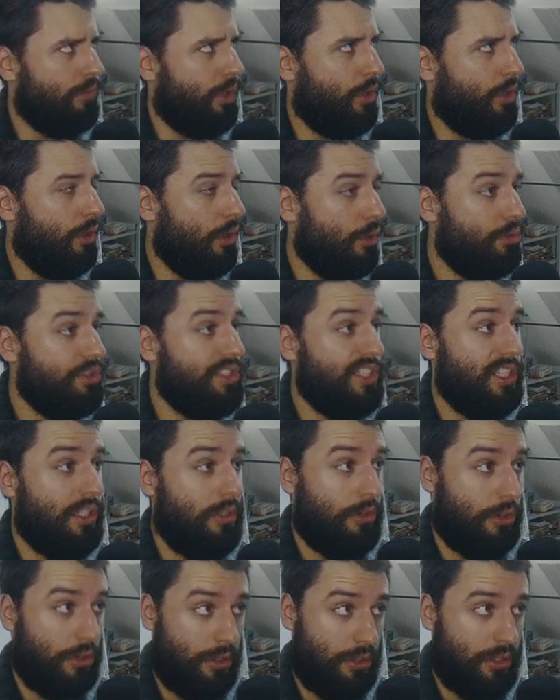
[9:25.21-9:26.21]
closing
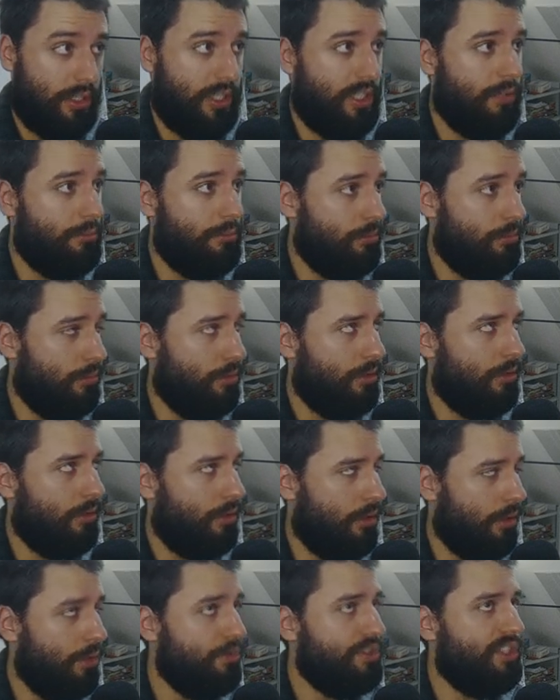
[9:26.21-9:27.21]
curly
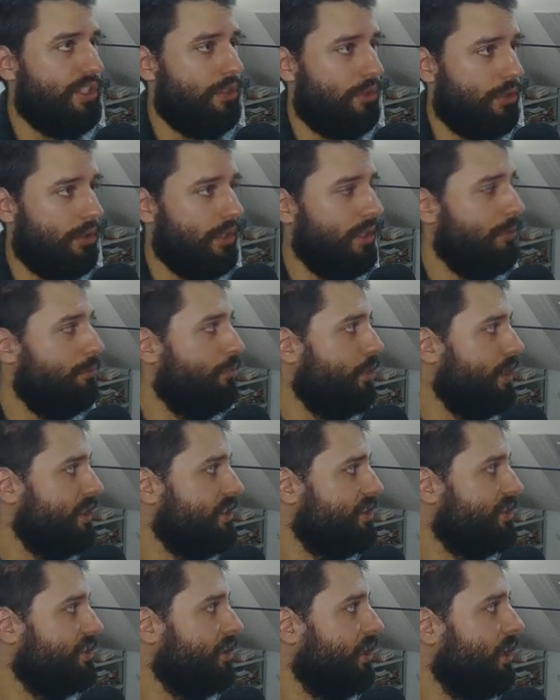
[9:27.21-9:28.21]
closing curly
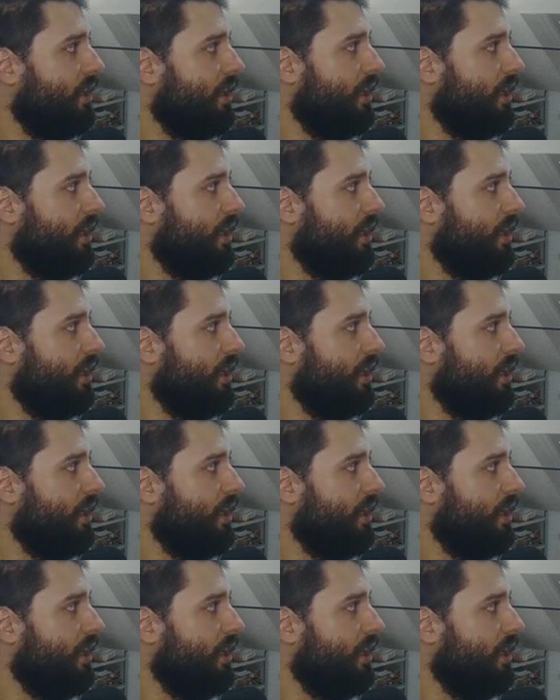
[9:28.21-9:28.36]
brace,